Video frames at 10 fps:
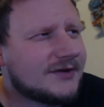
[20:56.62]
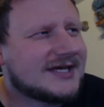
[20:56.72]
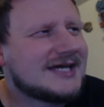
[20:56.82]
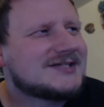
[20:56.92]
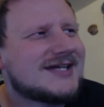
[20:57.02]

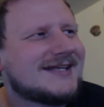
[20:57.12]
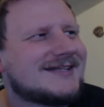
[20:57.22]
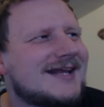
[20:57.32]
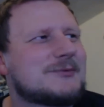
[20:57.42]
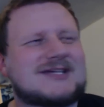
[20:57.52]
The kid said
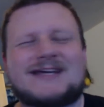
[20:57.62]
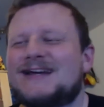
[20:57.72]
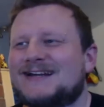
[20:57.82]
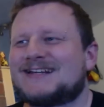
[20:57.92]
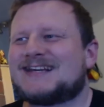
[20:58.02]
that was it.
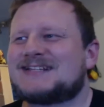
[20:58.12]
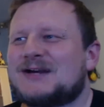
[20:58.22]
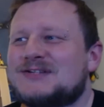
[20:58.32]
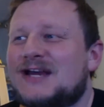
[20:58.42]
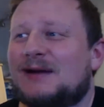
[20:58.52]
The kid
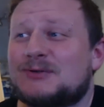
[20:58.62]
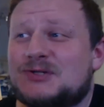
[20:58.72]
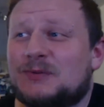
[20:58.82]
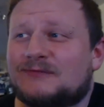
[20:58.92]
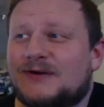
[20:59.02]
goes, "How much
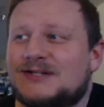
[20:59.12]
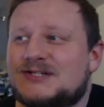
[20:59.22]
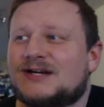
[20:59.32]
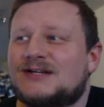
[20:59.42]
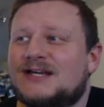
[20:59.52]
do you want for it?" And
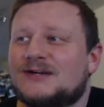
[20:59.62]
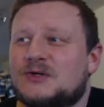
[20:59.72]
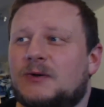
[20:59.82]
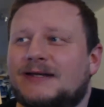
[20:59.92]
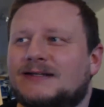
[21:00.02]
she go, he goes,
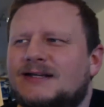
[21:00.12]
"A quid."